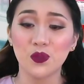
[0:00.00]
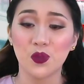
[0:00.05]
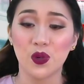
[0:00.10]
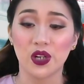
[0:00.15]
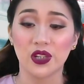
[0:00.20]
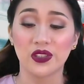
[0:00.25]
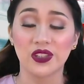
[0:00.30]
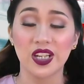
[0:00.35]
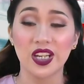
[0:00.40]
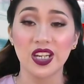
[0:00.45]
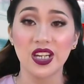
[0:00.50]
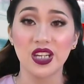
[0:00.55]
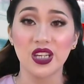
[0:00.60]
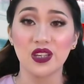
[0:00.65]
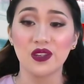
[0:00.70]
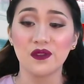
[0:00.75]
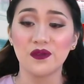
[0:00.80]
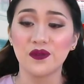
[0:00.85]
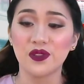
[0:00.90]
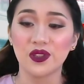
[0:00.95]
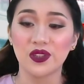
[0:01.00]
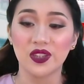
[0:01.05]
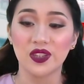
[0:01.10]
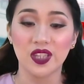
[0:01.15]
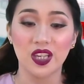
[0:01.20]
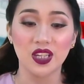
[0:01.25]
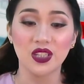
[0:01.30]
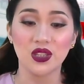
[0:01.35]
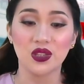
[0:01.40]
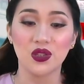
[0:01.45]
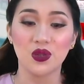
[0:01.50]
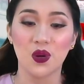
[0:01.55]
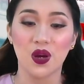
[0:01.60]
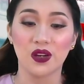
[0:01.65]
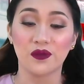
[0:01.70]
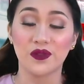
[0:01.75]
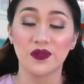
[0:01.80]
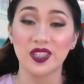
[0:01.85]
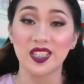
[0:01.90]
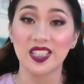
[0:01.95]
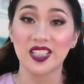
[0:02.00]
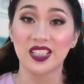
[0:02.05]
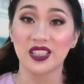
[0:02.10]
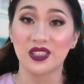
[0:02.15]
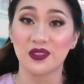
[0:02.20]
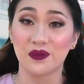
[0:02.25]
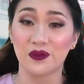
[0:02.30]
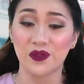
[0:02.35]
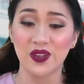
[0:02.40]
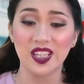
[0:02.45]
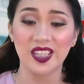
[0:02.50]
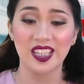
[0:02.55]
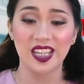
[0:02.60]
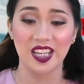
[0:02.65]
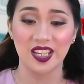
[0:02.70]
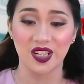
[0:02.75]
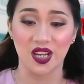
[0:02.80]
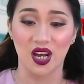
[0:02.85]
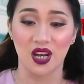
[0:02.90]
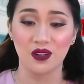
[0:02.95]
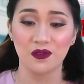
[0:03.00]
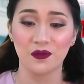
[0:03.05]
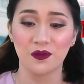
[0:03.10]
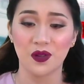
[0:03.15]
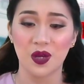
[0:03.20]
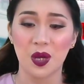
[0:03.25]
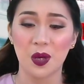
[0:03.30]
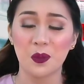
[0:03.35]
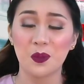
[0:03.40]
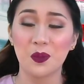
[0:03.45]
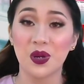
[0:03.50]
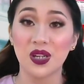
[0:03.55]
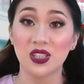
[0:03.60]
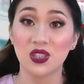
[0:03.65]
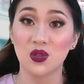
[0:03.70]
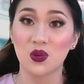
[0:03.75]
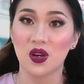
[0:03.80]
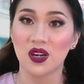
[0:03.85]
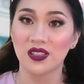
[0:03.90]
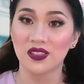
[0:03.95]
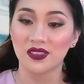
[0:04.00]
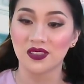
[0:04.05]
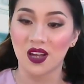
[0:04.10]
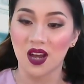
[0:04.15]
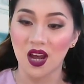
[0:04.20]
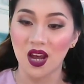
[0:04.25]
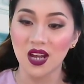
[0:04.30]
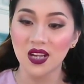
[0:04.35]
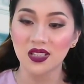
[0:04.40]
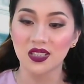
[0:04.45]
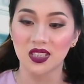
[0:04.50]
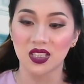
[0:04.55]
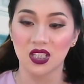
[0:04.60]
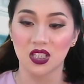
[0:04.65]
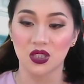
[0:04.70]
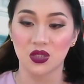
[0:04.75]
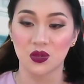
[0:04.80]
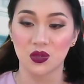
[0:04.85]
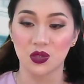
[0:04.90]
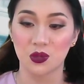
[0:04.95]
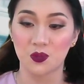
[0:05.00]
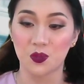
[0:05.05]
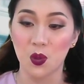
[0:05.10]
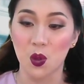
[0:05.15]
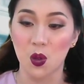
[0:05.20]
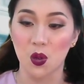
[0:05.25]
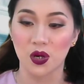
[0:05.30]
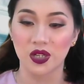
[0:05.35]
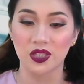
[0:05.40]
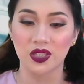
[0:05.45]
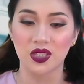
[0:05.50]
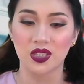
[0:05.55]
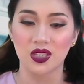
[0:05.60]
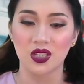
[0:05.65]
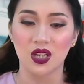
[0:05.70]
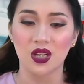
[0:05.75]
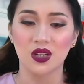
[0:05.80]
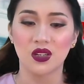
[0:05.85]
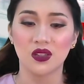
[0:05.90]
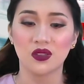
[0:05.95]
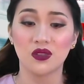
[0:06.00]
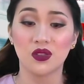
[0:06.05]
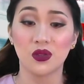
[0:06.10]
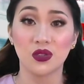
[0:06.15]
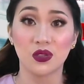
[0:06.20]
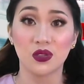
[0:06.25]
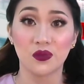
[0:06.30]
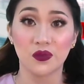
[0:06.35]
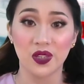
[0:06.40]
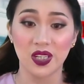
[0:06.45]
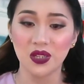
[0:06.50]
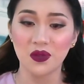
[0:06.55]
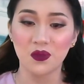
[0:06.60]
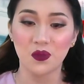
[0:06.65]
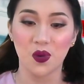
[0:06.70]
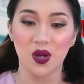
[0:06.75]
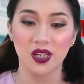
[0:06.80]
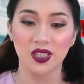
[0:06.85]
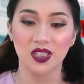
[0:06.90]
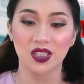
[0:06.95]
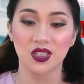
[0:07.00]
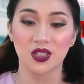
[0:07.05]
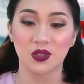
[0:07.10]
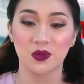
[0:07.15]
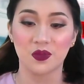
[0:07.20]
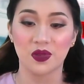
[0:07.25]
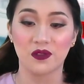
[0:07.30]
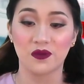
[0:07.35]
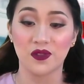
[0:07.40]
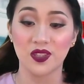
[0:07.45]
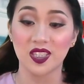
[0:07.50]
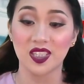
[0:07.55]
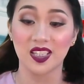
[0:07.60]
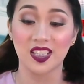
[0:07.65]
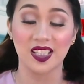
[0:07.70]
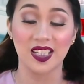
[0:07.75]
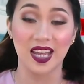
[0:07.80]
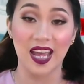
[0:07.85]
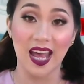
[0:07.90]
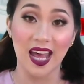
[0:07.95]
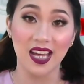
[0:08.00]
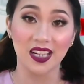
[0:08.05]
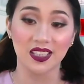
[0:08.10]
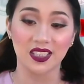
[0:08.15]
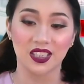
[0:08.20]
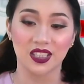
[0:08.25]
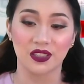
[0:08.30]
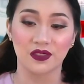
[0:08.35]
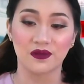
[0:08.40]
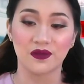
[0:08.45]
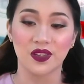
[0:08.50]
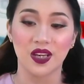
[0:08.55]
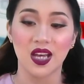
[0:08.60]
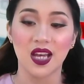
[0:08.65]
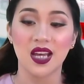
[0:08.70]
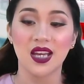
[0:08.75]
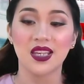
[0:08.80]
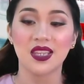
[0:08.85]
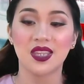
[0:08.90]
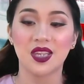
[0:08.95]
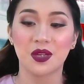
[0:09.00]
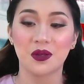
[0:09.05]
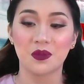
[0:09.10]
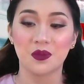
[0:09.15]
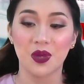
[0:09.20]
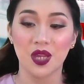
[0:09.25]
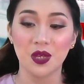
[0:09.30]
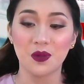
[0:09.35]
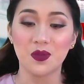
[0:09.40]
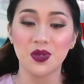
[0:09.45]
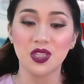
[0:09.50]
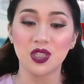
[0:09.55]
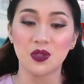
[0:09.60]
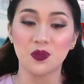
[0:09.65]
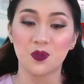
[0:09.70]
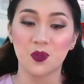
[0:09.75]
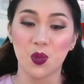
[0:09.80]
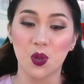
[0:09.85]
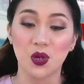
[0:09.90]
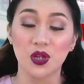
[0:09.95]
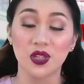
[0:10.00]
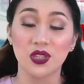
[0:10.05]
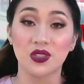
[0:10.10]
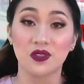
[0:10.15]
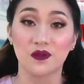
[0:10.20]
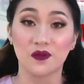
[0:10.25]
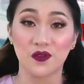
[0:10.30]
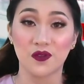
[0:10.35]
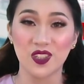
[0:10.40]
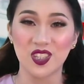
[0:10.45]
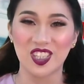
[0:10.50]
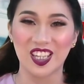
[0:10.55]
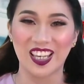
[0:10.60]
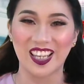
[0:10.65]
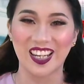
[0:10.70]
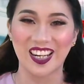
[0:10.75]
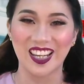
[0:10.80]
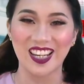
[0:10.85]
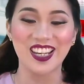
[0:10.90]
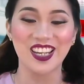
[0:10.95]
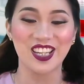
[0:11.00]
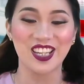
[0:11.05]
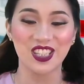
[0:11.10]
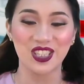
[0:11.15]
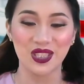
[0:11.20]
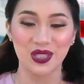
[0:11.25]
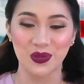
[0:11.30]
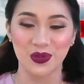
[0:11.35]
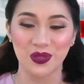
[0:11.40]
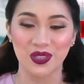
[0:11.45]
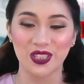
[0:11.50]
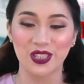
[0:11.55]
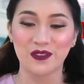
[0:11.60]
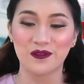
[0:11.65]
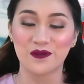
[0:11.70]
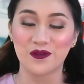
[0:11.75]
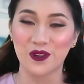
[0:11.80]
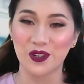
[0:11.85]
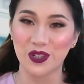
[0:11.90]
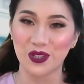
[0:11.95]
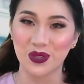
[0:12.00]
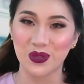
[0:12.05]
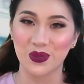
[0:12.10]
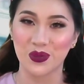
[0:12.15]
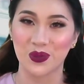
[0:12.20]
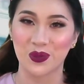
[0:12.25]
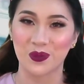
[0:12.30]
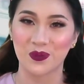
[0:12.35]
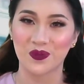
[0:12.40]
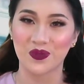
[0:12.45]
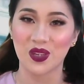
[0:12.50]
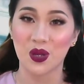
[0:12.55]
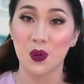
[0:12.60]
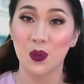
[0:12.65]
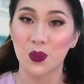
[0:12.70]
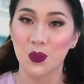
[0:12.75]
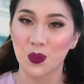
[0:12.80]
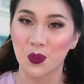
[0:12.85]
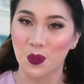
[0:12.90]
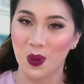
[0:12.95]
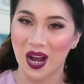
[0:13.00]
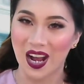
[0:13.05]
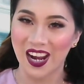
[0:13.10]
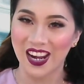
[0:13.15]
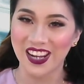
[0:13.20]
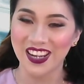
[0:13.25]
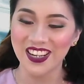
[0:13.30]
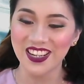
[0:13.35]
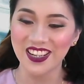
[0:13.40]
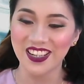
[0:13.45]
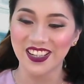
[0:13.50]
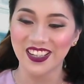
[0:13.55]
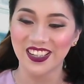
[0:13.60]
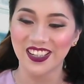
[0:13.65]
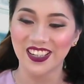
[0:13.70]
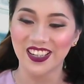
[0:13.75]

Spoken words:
not worry if you think you are physically fit enough but you are not into sports, though you really wanted to be physically active, then maybe sports officiating is suited for you. Why?